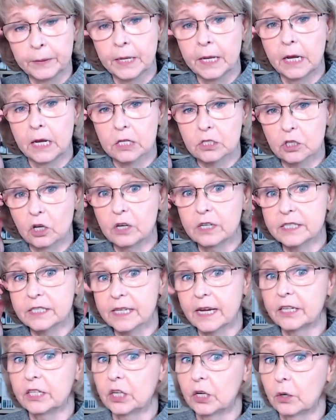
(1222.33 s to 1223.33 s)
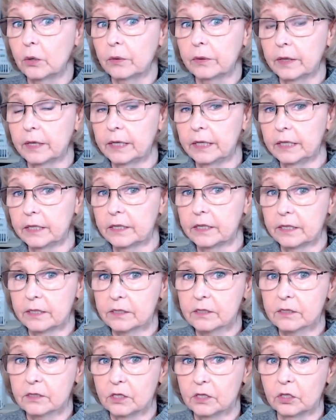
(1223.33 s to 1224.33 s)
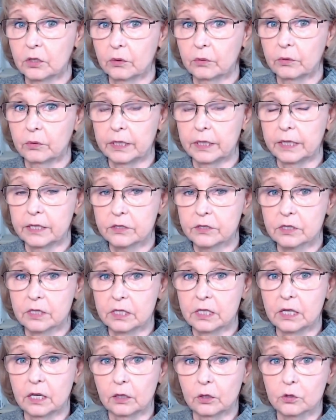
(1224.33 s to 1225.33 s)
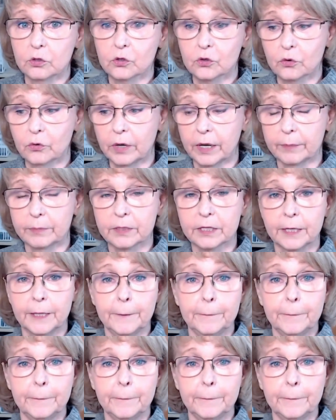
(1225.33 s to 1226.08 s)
As long as I know that it is, it is the yellow script.